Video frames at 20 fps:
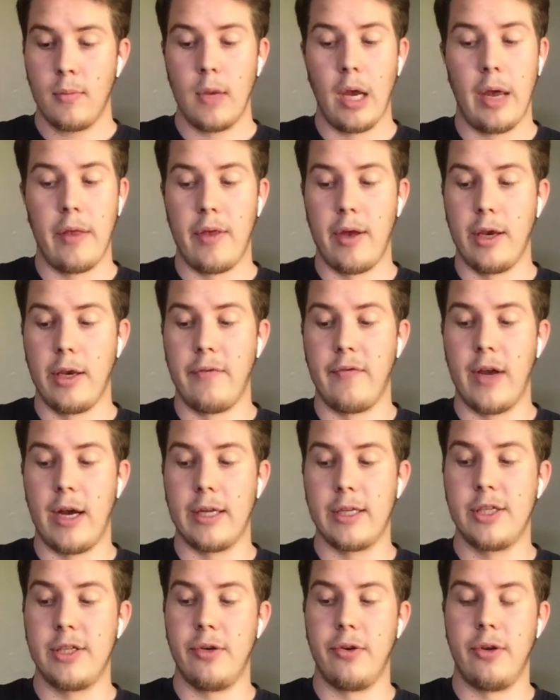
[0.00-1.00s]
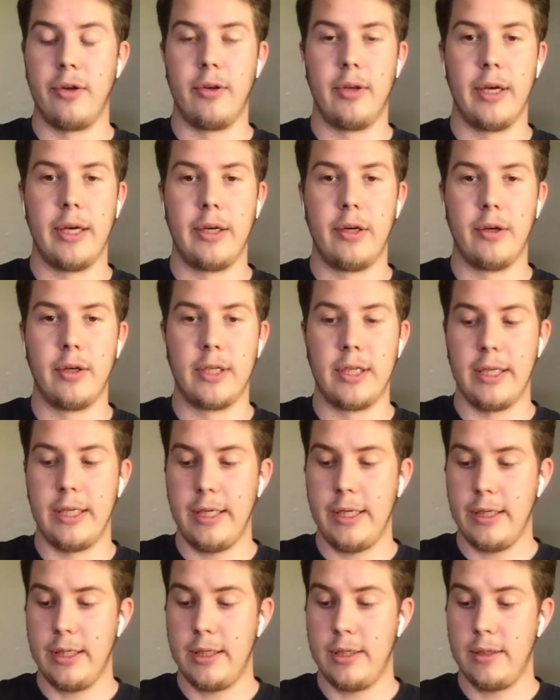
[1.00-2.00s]
And then you've got student-led
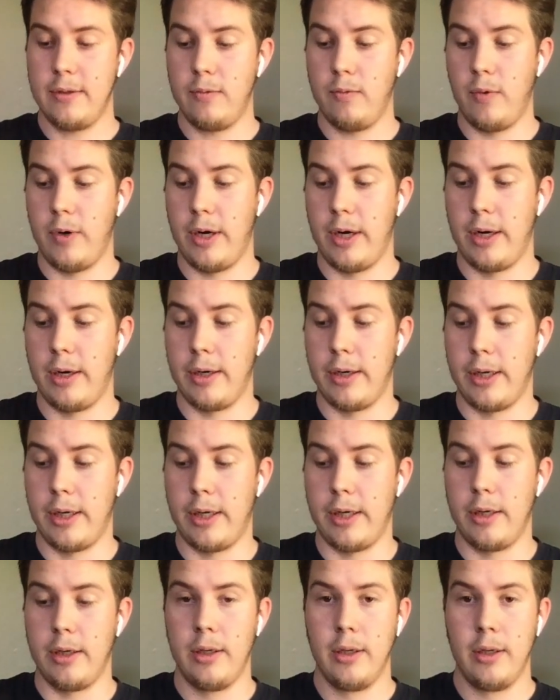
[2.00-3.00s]
critiques where